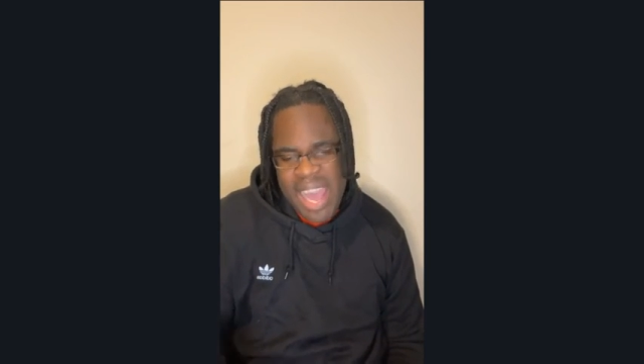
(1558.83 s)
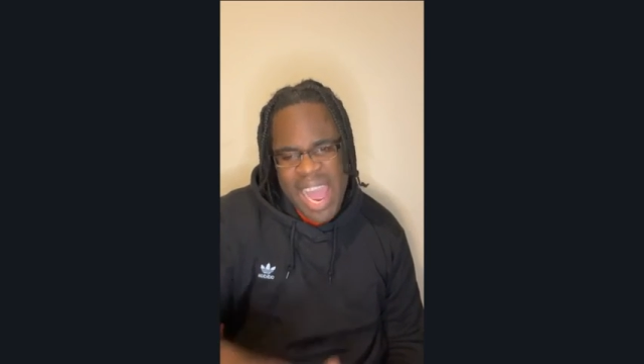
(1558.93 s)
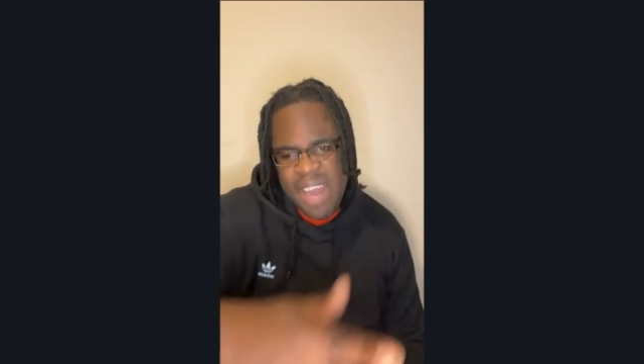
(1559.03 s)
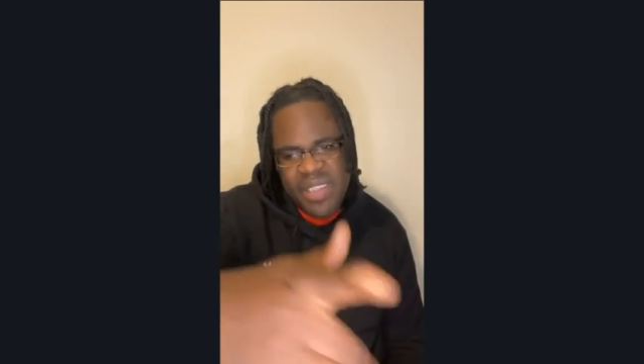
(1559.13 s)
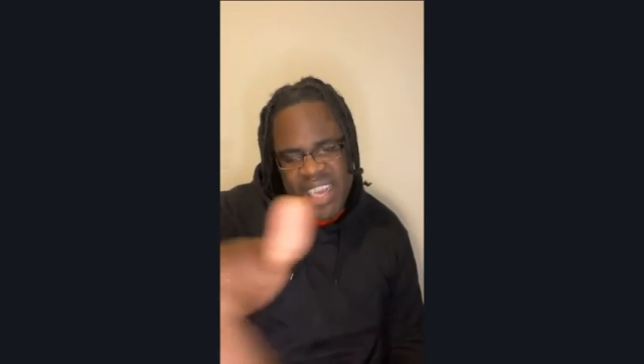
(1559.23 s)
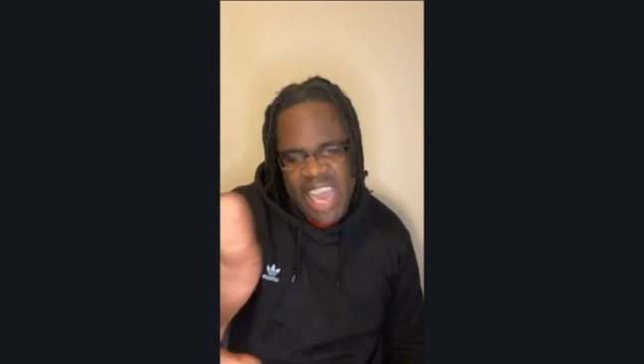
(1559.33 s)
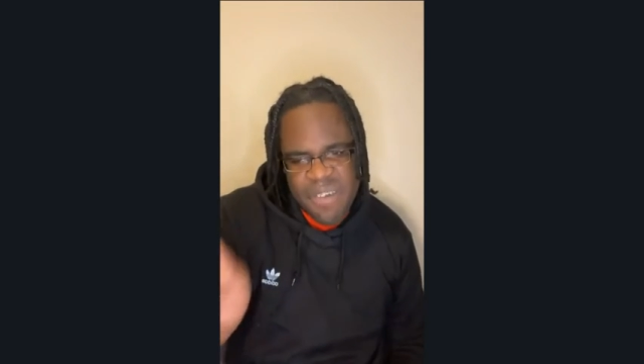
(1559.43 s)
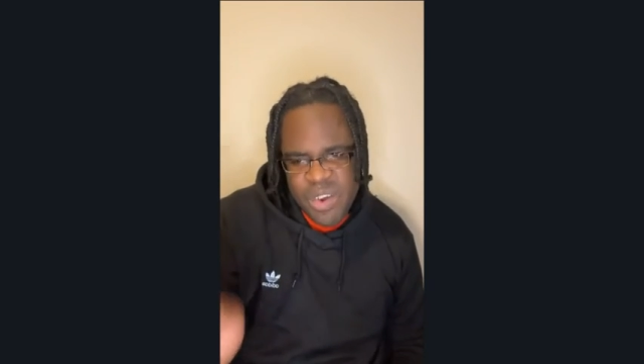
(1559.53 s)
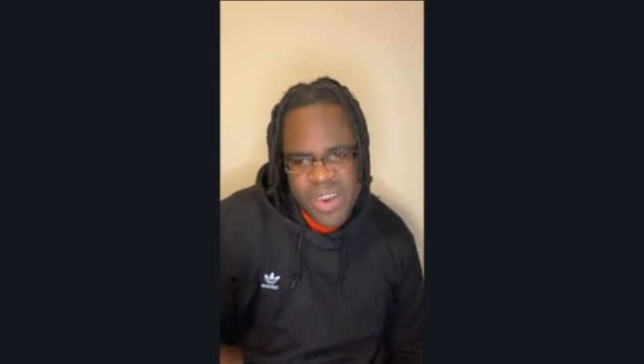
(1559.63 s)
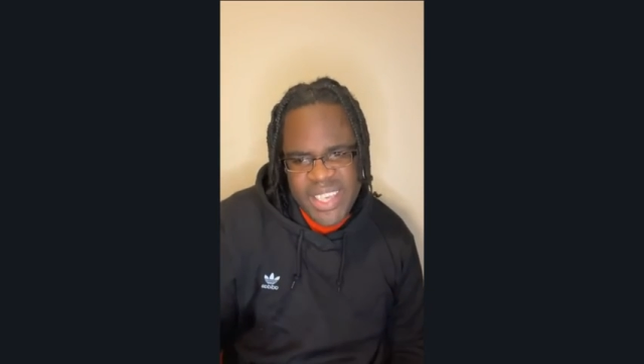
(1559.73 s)
I never did care
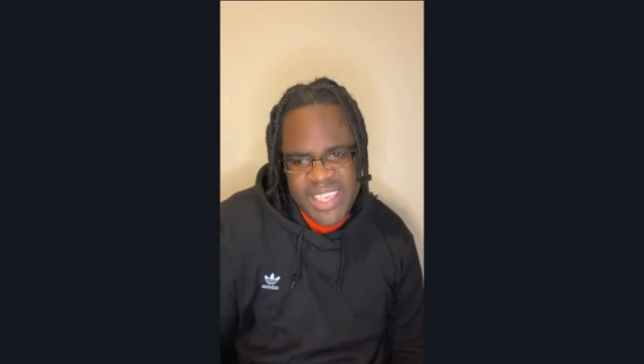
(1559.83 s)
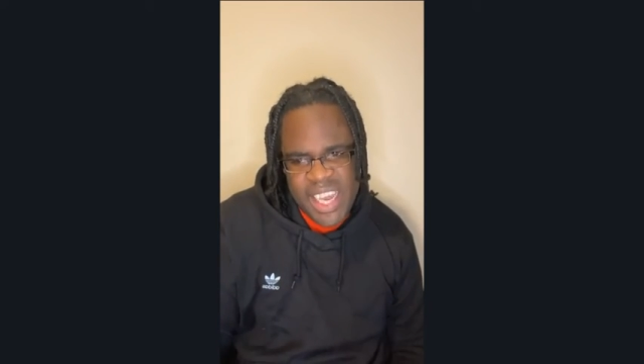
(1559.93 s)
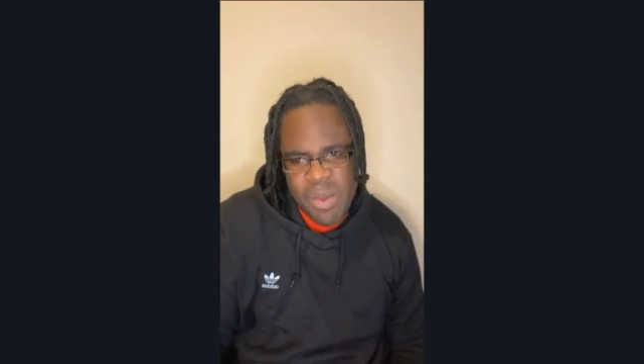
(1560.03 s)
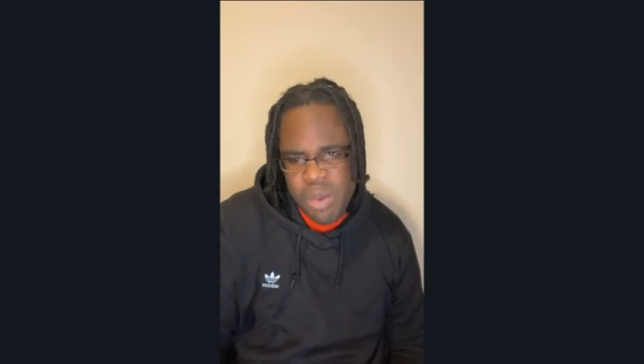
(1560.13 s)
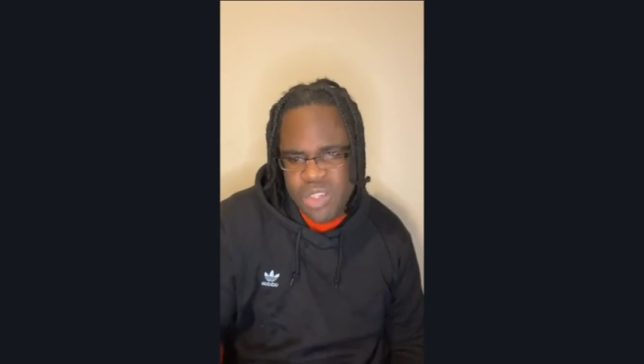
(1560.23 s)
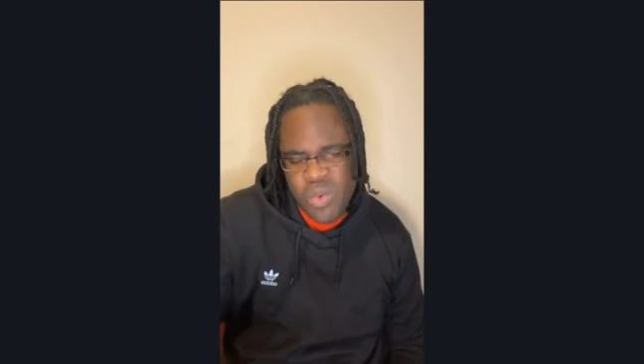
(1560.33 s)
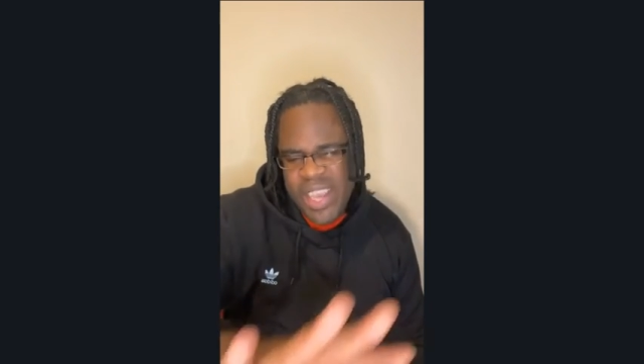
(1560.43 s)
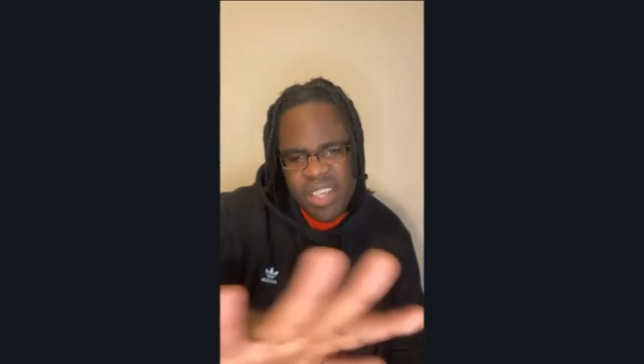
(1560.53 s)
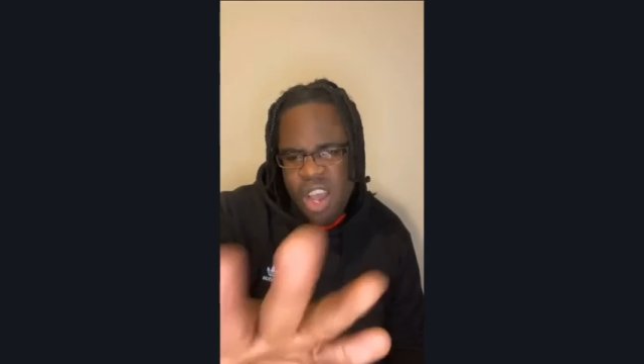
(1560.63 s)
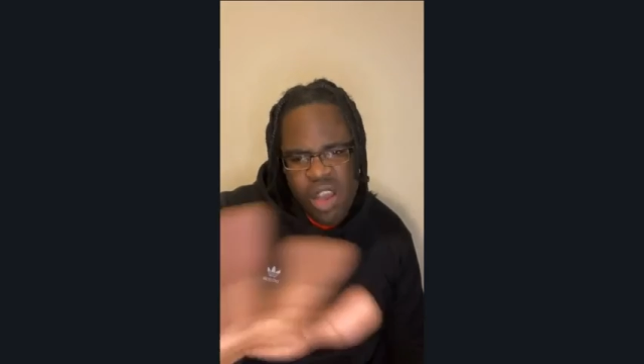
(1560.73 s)
for Gracie anyway because
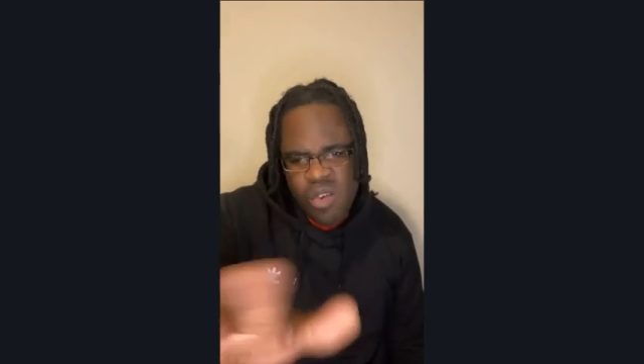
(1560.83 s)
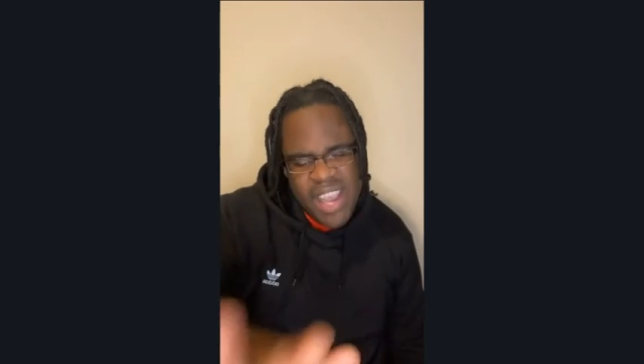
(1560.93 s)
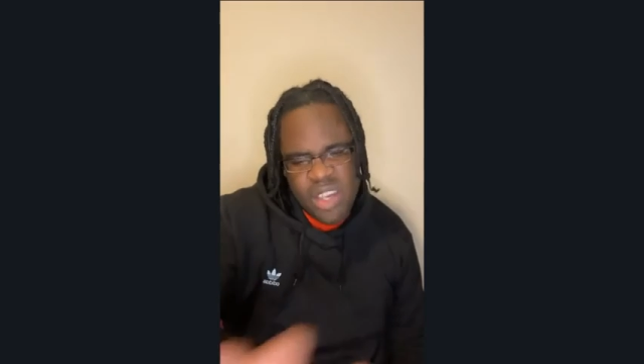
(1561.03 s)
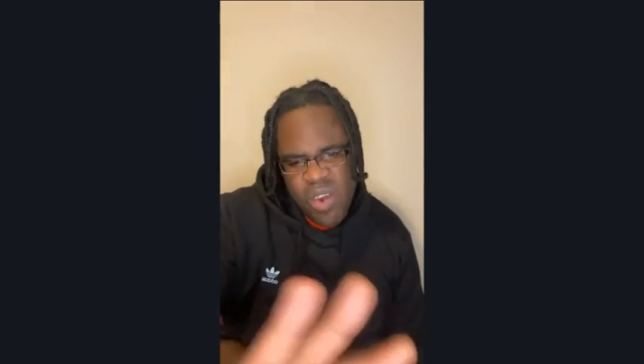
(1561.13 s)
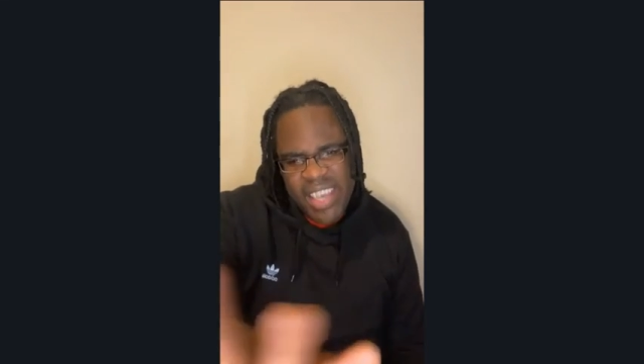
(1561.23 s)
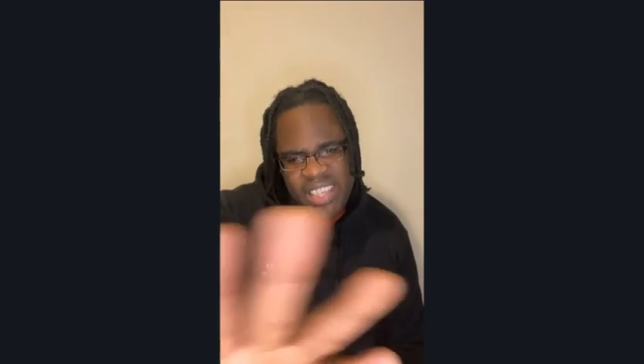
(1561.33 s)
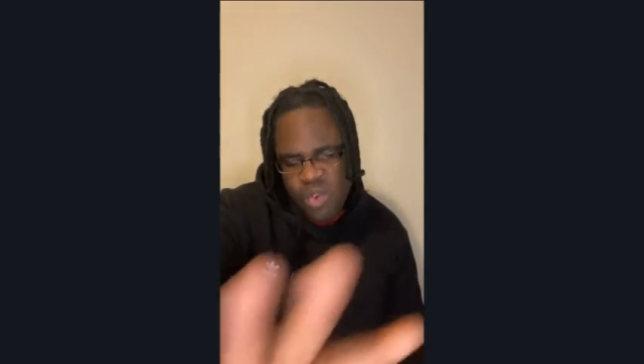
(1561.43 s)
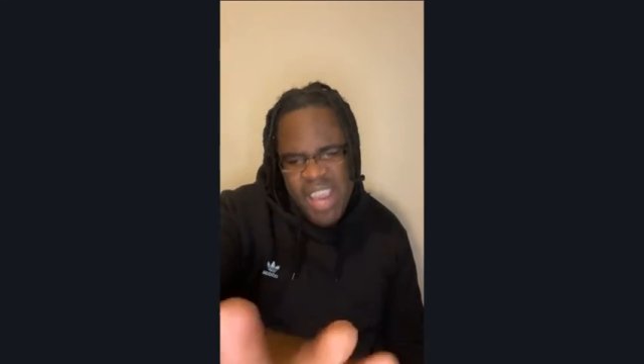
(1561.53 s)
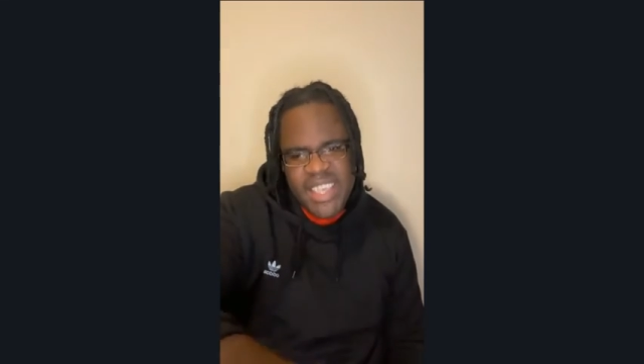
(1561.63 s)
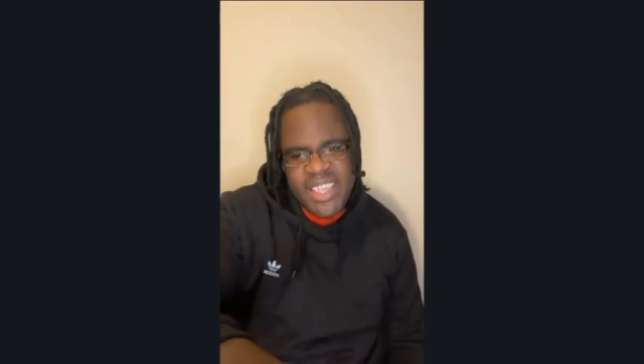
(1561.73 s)
Grace, Grace, Grace,
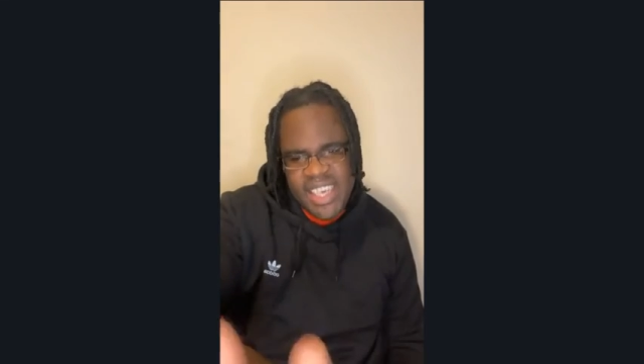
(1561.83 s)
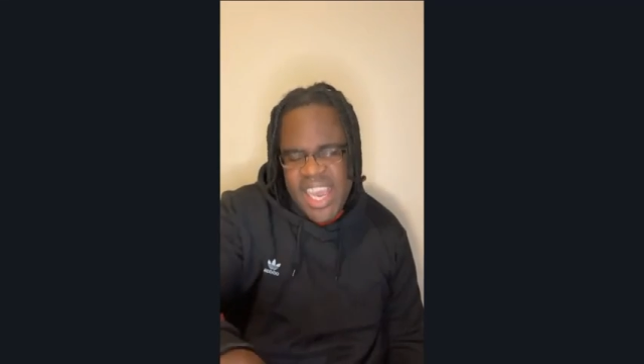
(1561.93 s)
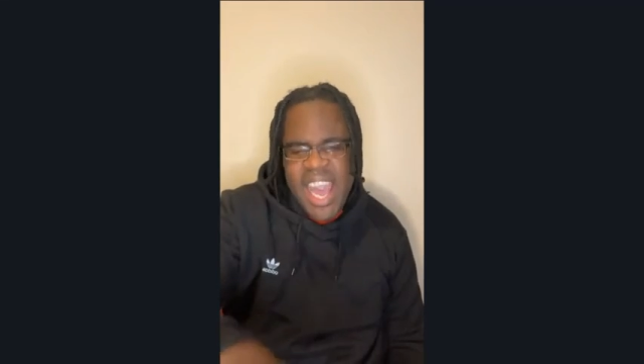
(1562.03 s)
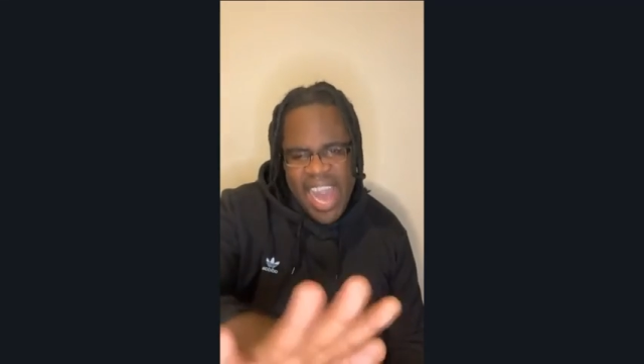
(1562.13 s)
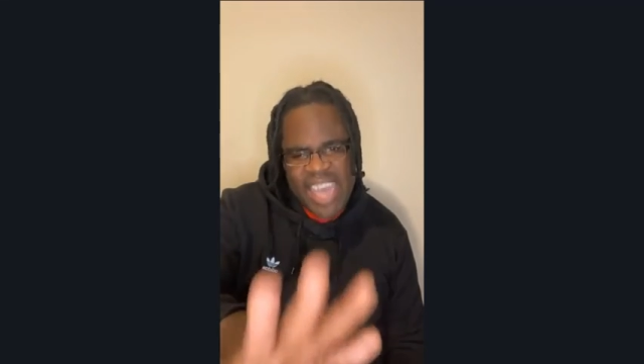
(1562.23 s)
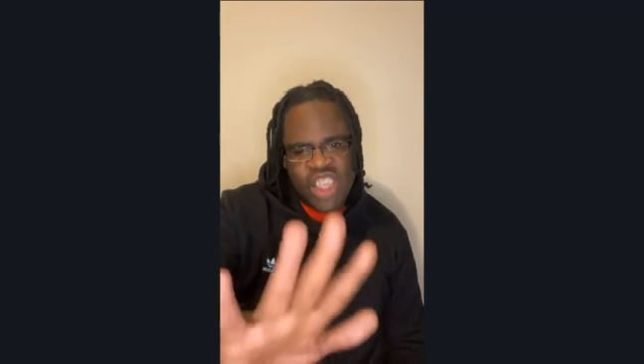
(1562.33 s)
Gracie has